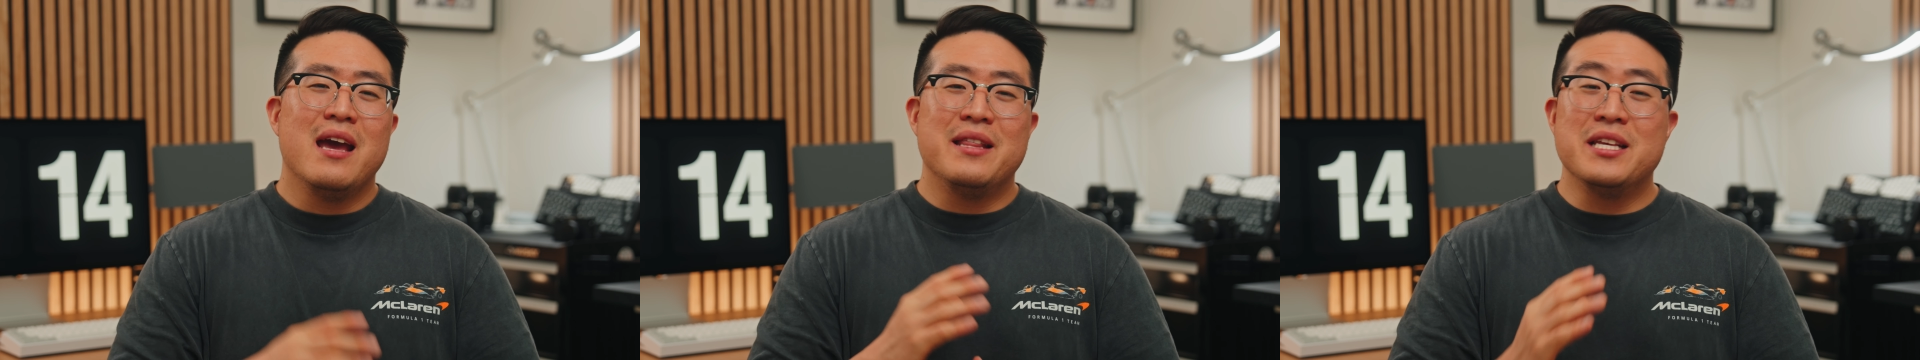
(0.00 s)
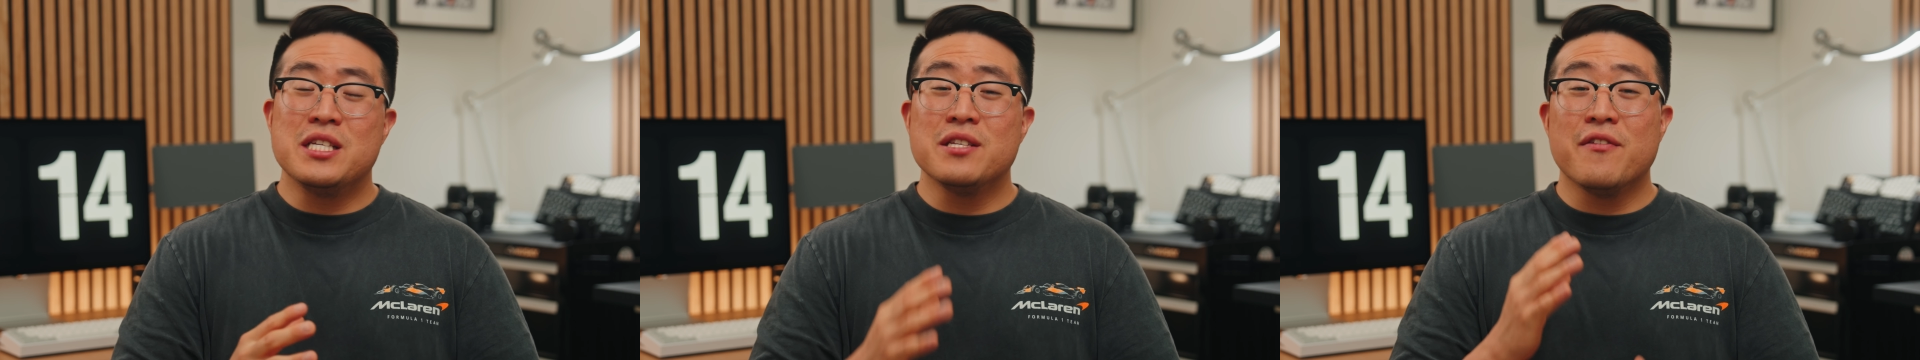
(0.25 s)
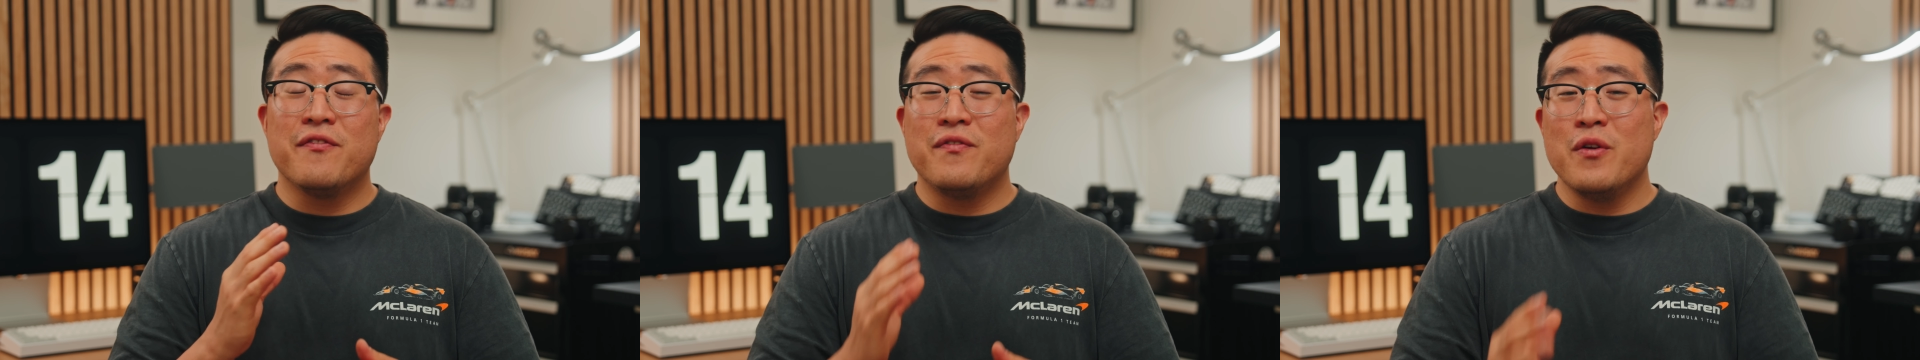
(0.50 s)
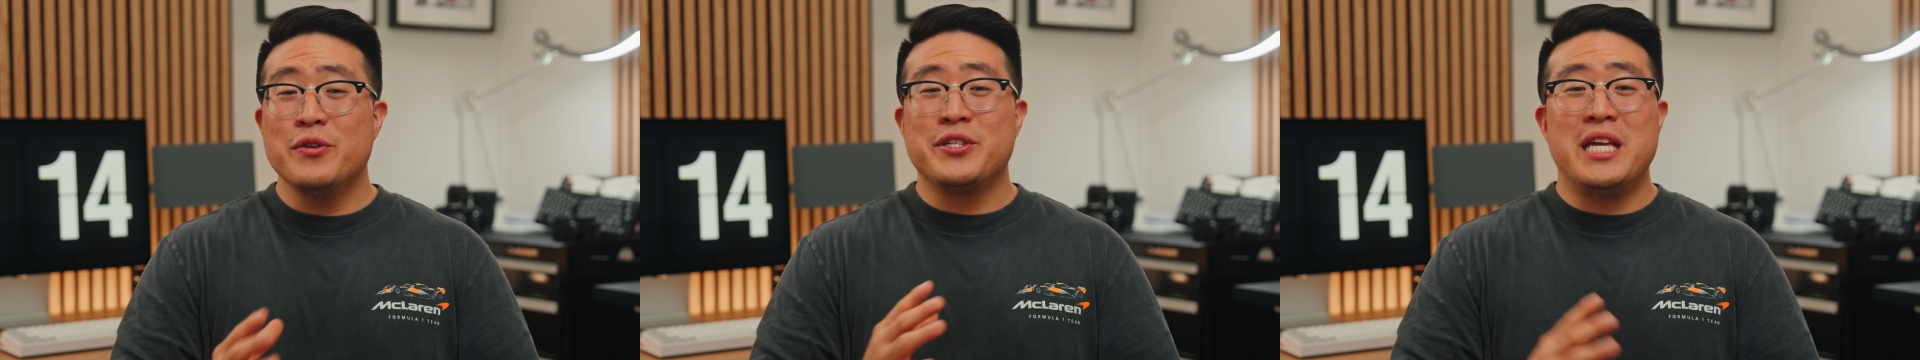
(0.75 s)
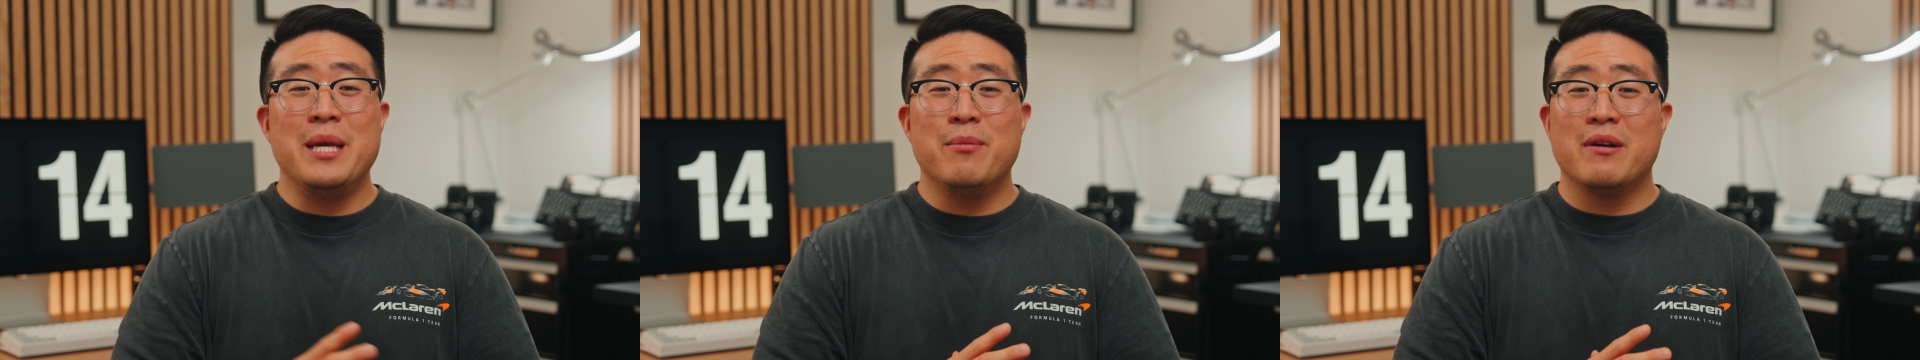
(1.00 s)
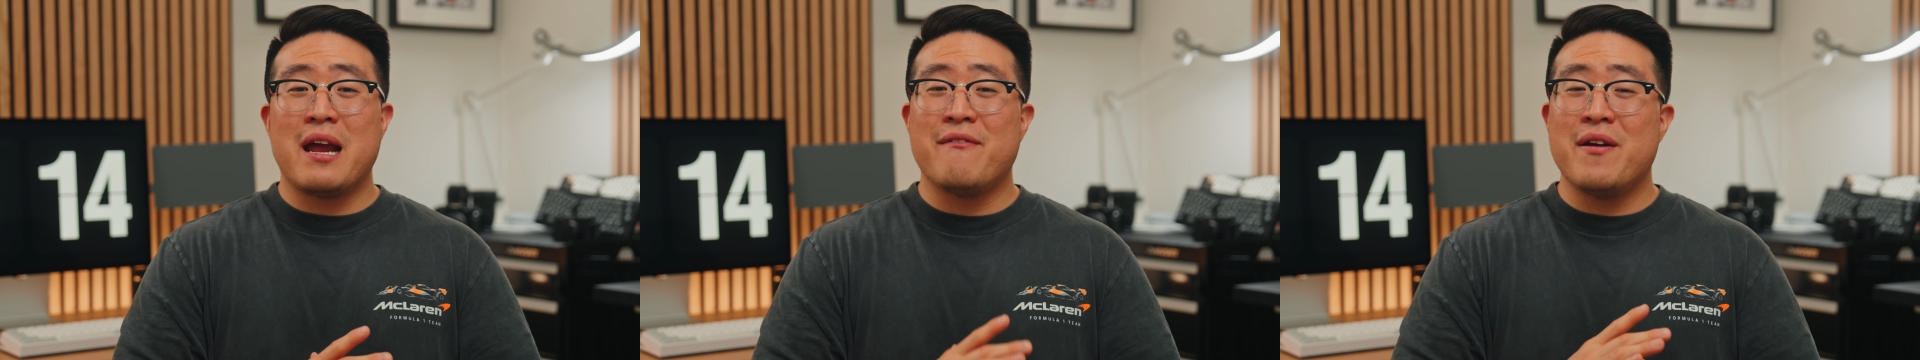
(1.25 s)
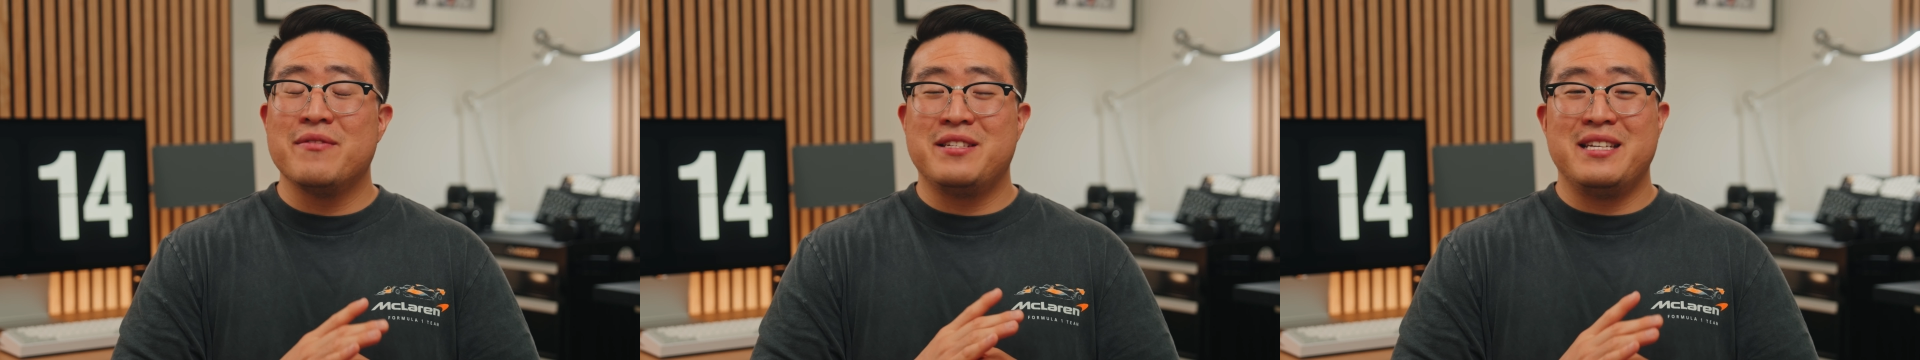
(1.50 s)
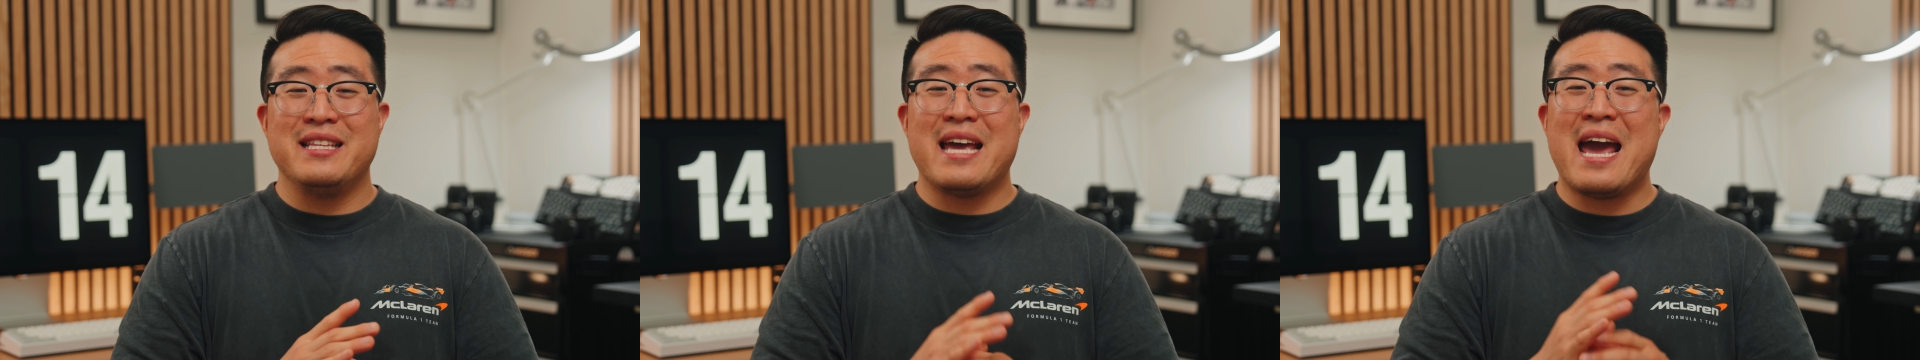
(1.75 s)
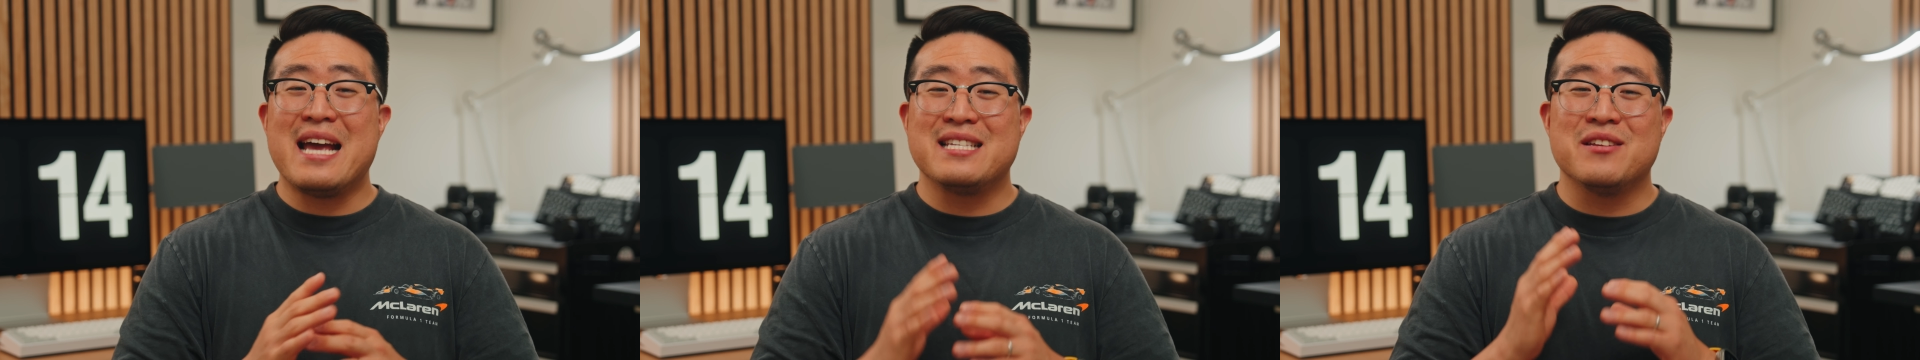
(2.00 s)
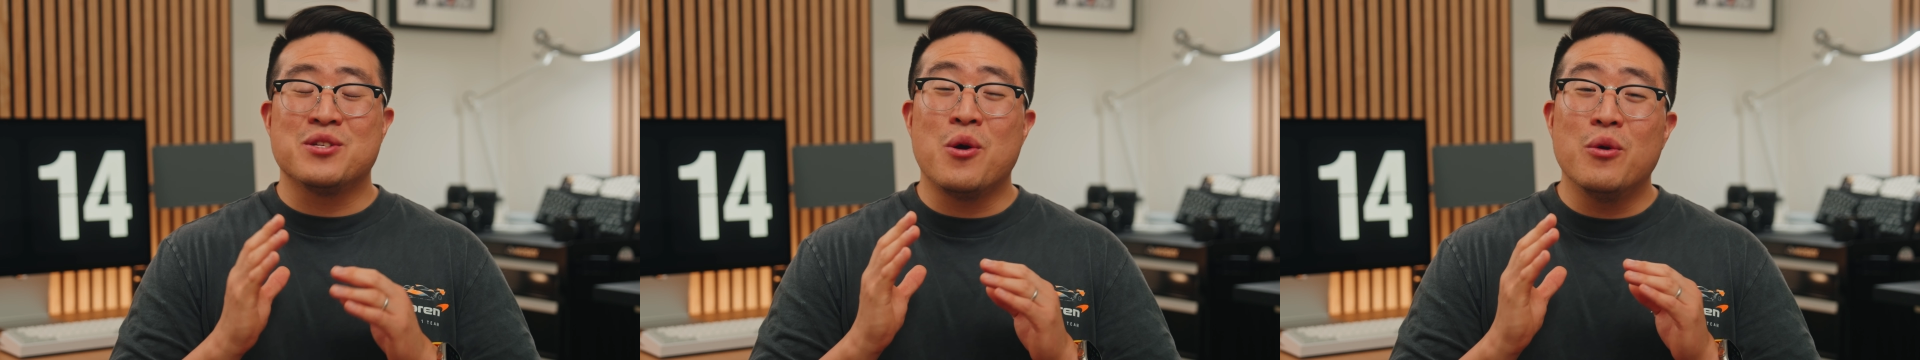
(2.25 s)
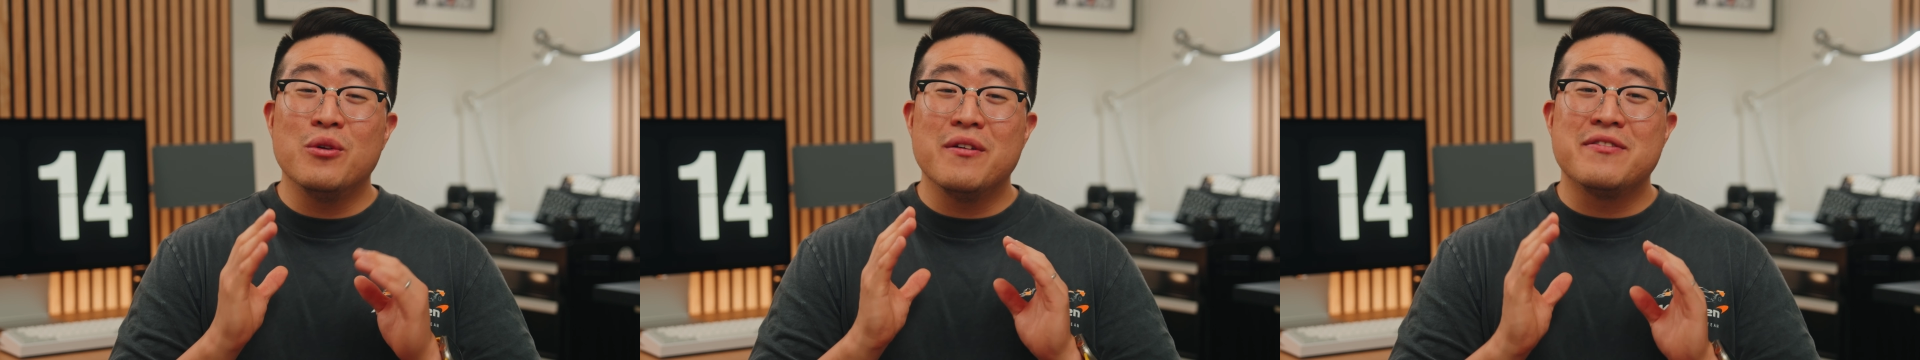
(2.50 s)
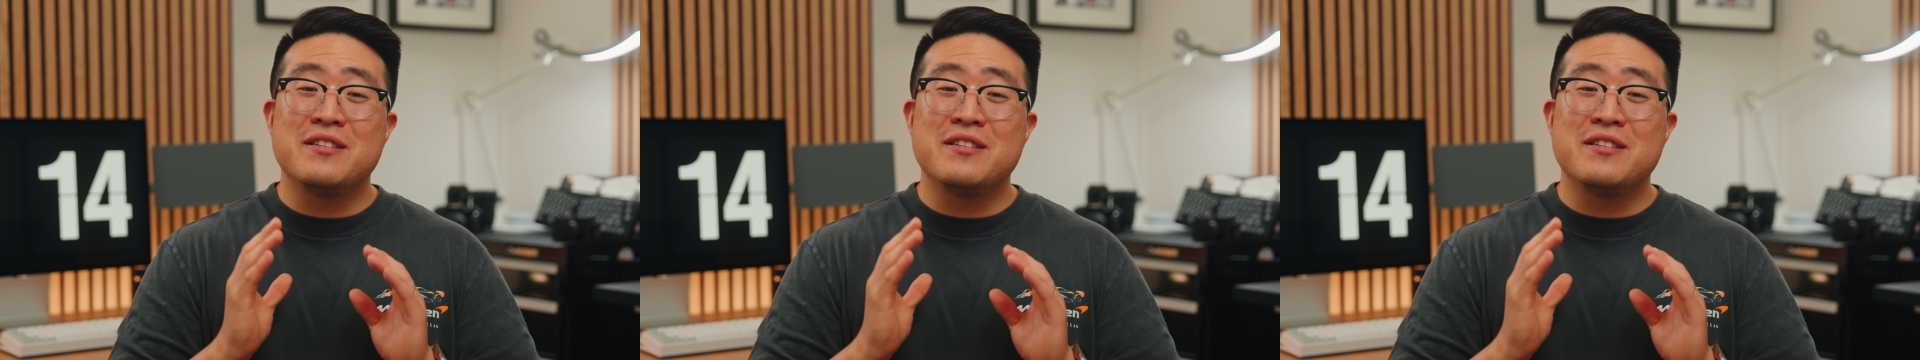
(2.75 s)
And this is the first keyboard I've ever seen that has a total of